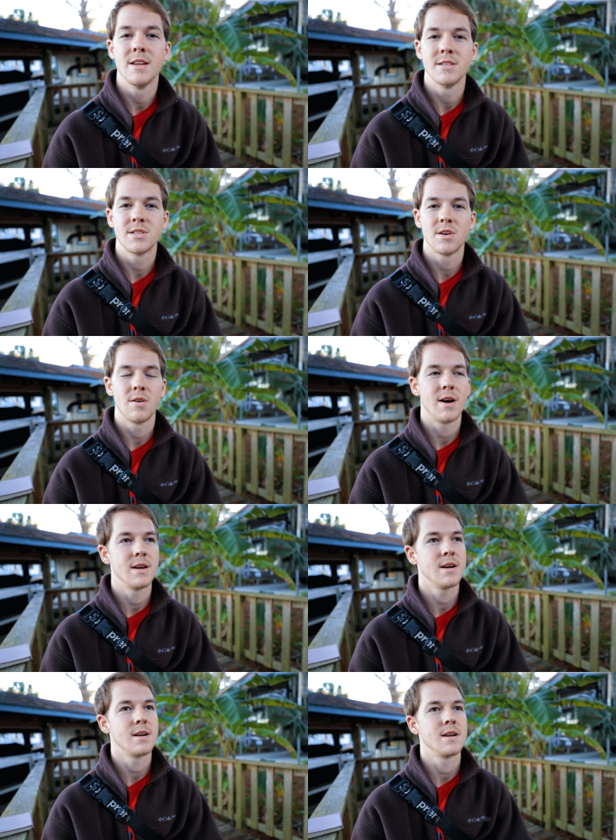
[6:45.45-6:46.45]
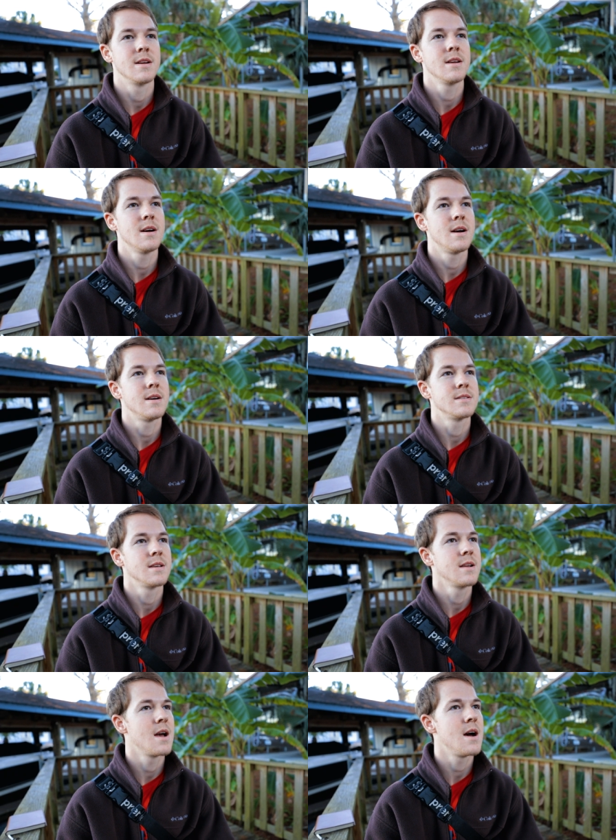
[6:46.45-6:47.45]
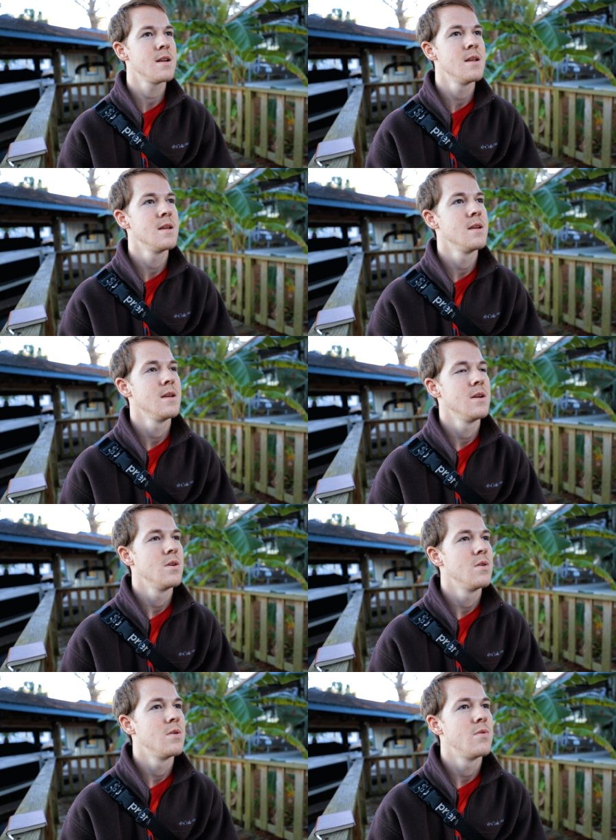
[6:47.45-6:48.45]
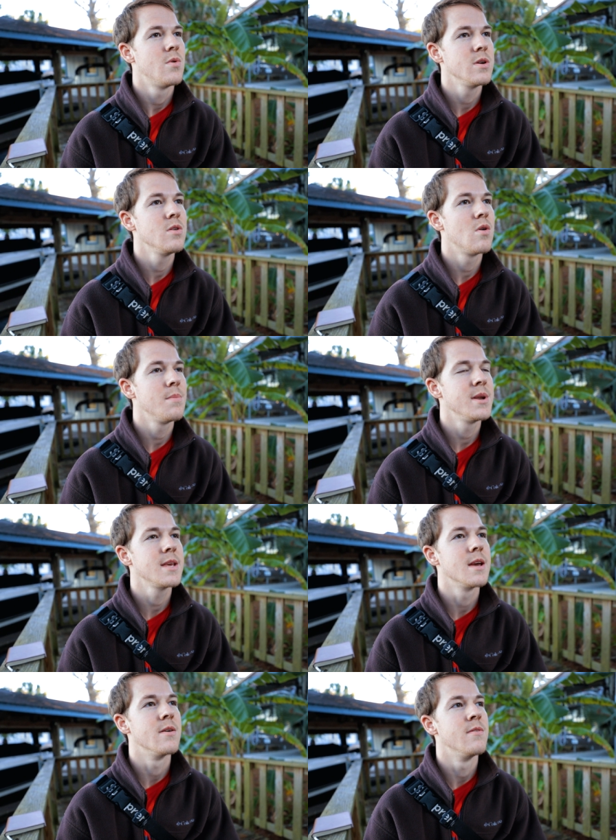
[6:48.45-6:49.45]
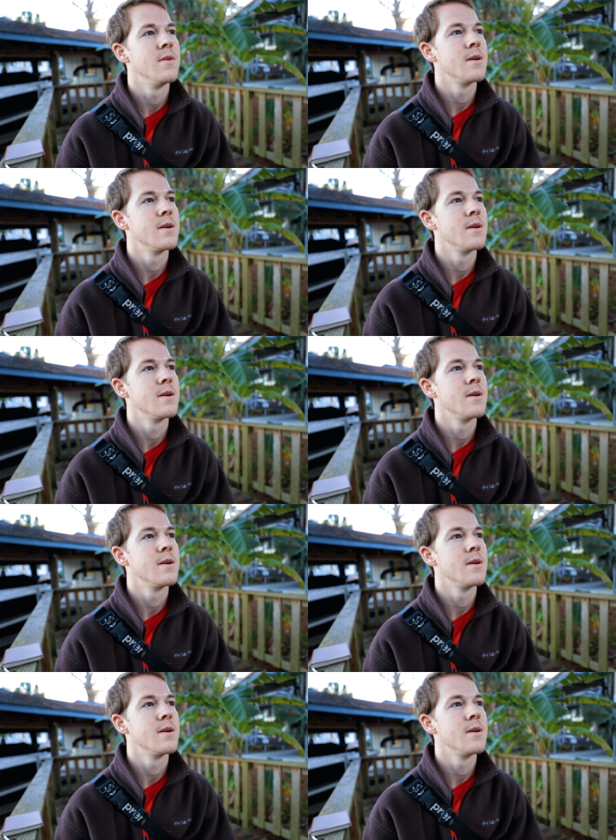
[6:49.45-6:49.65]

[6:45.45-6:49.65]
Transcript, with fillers: And so I, I, I said, God, what do you want me to give?